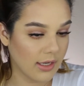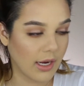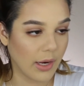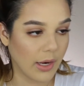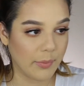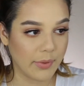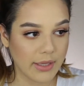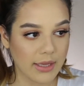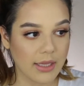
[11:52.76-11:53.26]

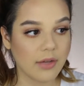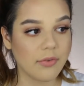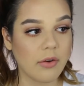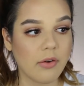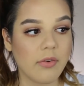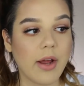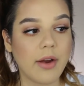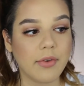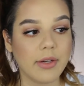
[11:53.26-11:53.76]
I really love
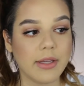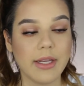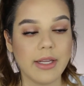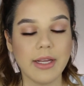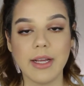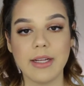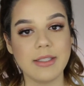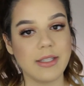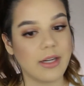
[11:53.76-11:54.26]
how
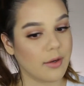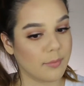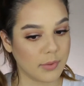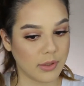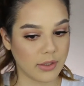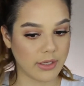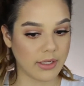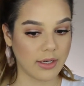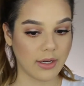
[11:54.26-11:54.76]
everything ended up
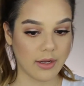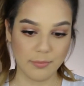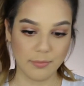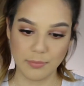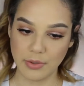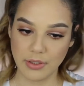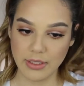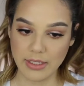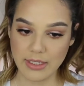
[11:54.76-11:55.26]
looking. I'm
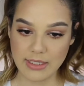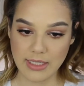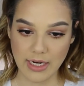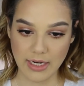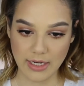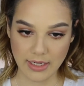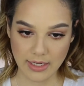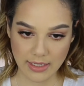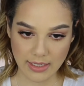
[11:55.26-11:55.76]
really
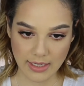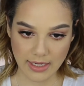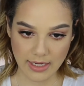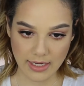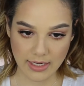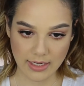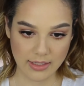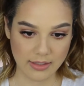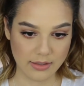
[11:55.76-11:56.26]
excited,
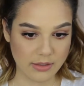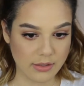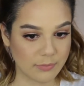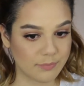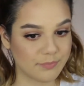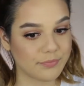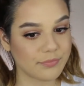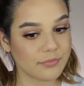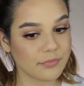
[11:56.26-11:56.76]
and
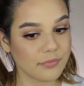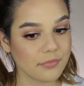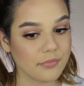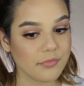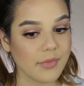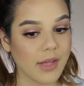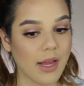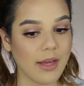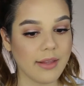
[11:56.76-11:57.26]

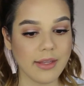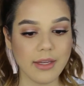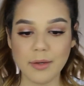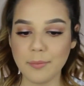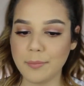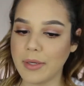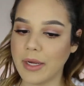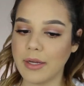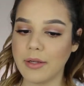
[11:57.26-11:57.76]
I think
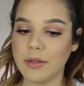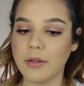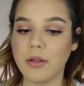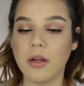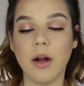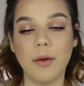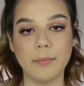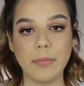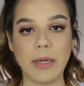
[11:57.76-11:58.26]
I could
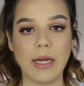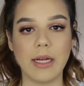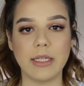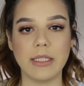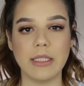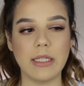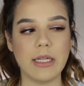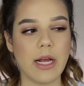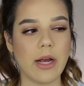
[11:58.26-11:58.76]
come back
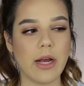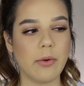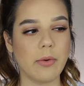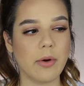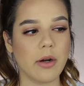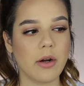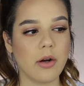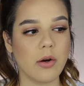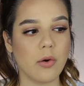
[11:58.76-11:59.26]
in an
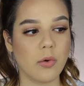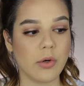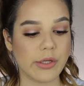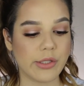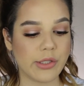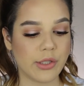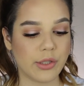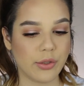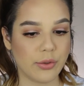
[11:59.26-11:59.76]
hour or
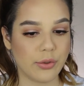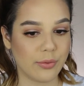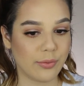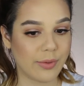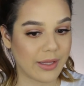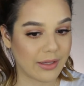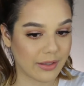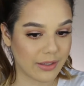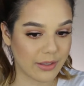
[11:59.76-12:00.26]
two
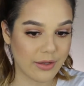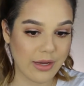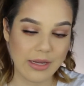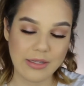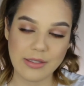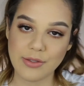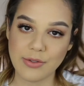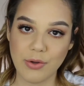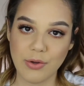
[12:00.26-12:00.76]
and let you
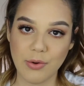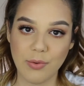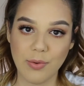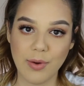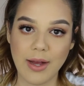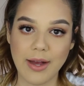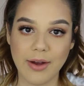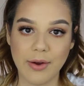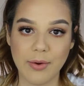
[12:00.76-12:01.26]
guys know
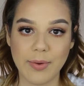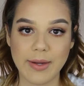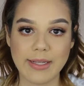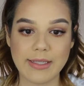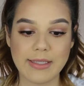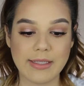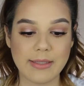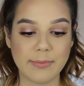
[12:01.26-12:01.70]
how it's